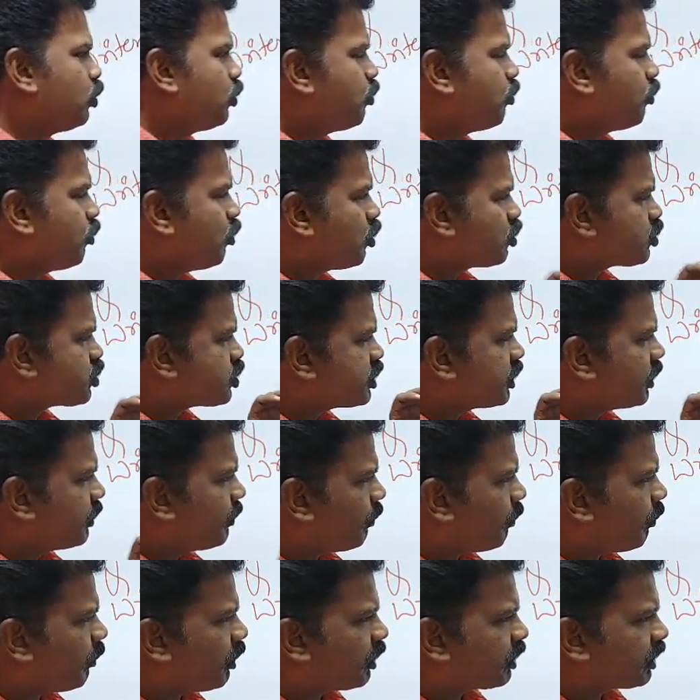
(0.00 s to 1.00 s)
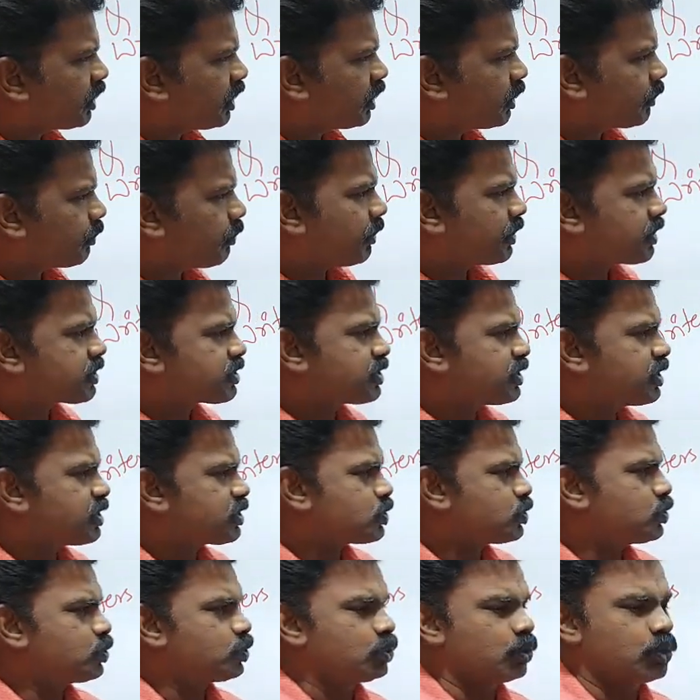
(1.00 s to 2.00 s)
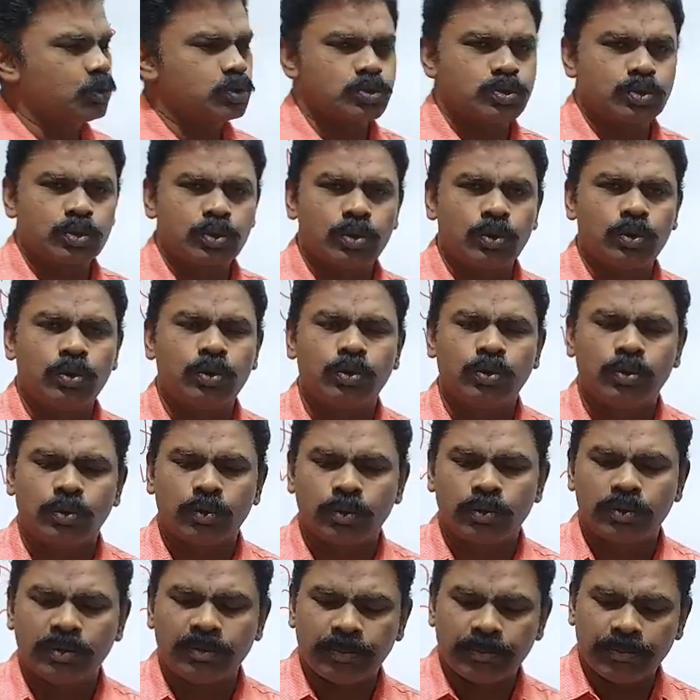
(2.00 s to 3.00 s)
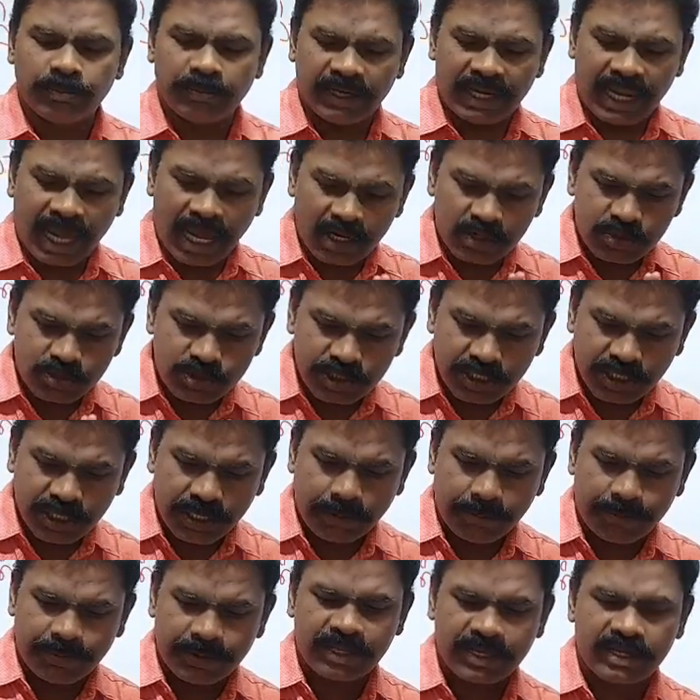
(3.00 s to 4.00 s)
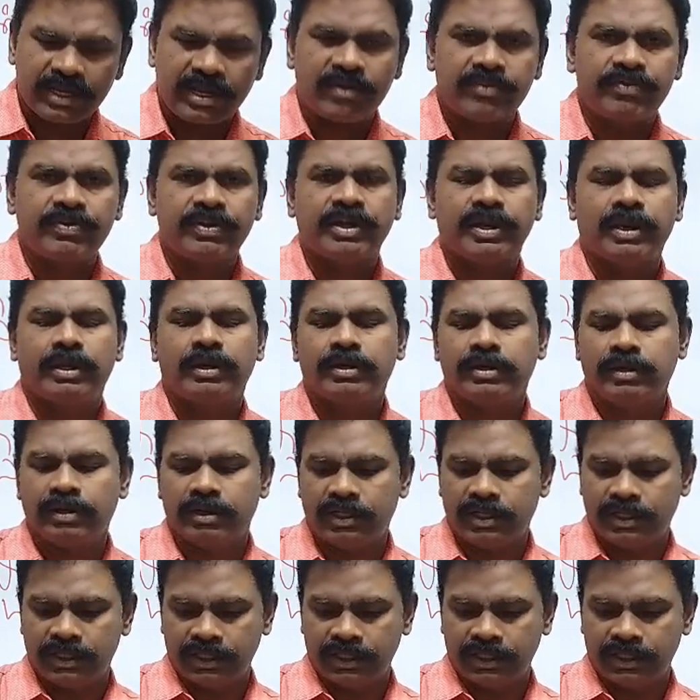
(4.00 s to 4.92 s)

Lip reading: most important persons, those who belongs to the epigraphical